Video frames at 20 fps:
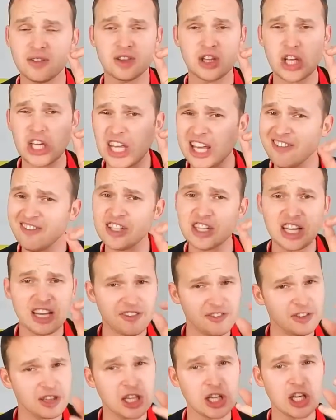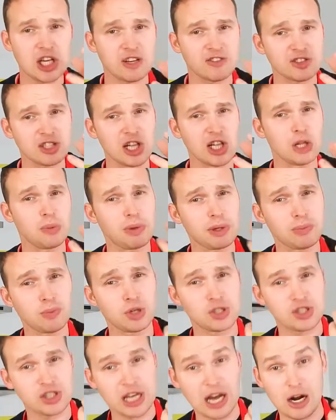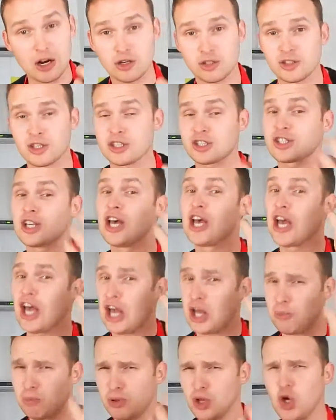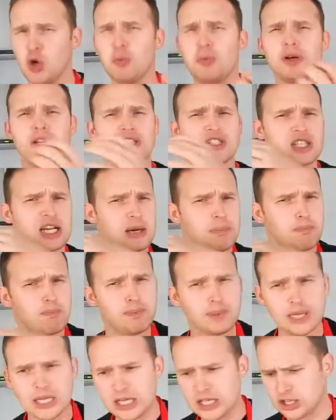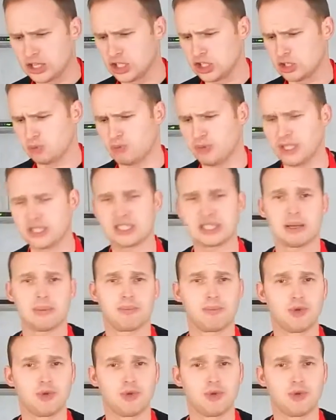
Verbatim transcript: The kiwi definitely gives a little bit more sourness and blueberries complete this pizza.